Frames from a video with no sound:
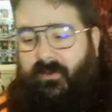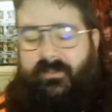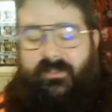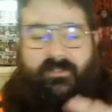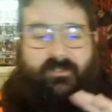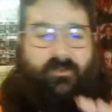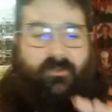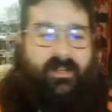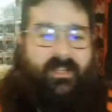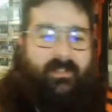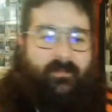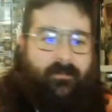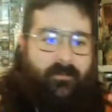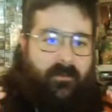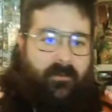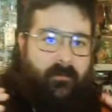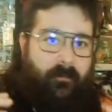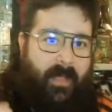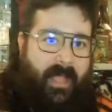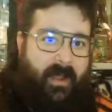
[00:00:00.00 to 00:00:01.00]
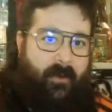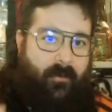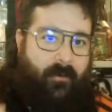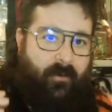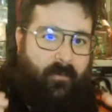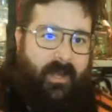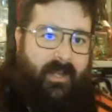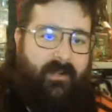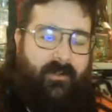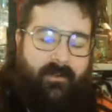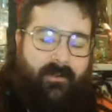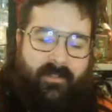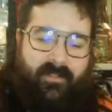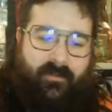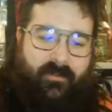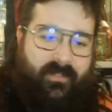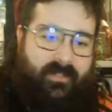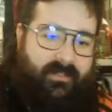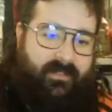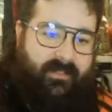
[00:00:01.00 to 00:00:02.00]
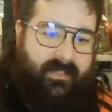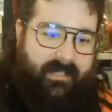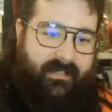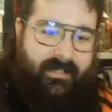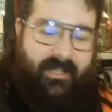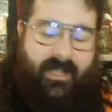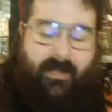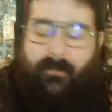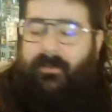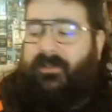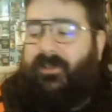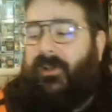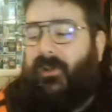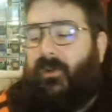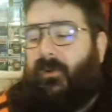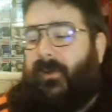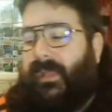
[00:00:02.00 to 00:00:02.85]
to Transfer of Power Records. There's a link down below